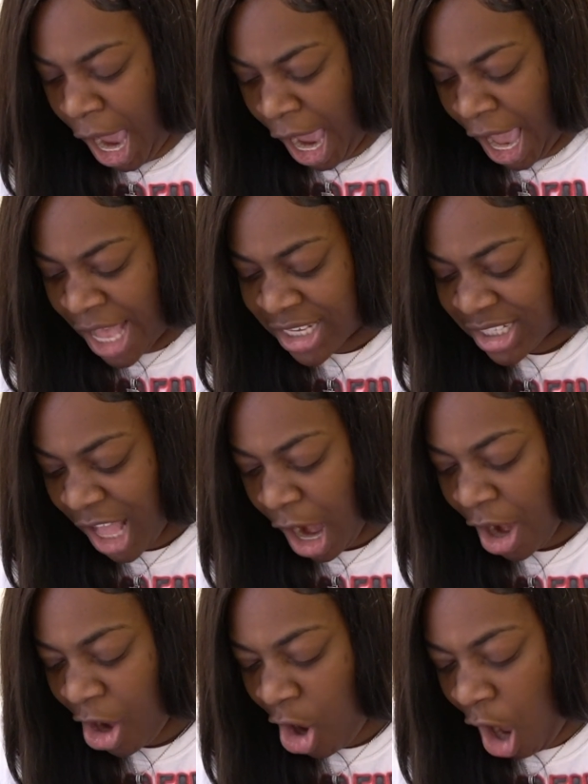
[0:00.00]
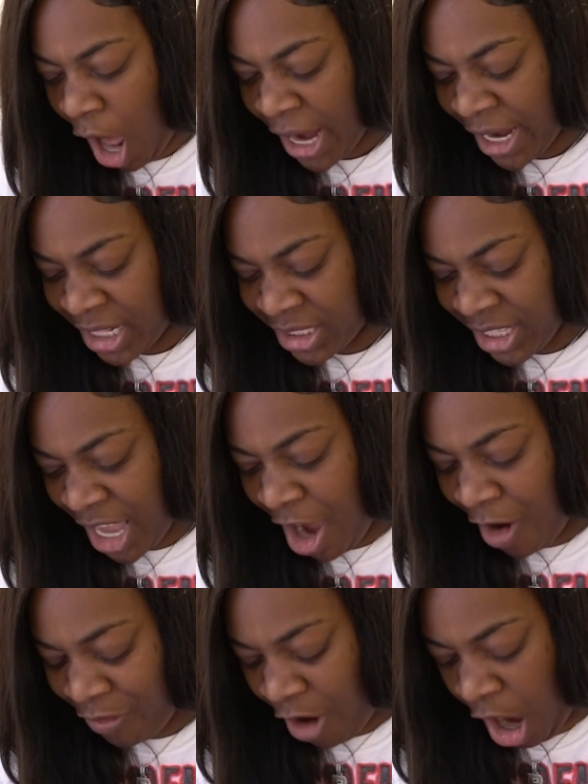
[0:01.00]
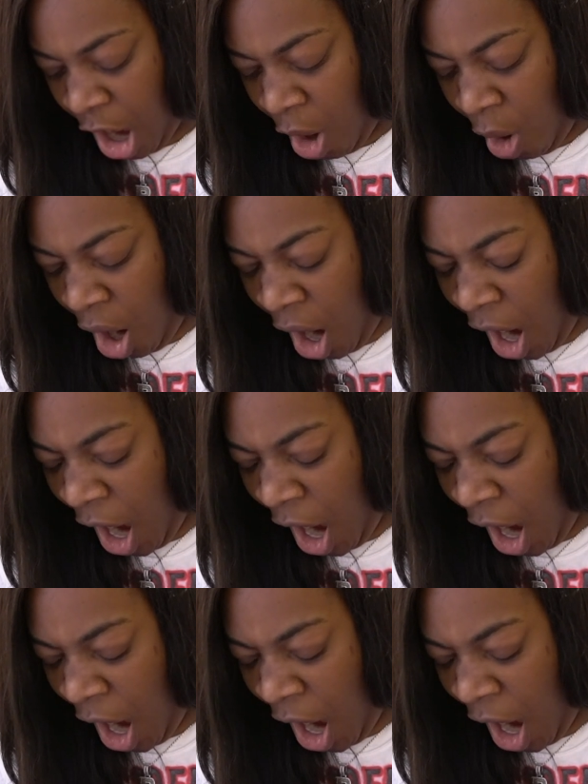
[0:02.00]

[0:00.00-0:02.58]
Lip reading: It's like calling his damn phone.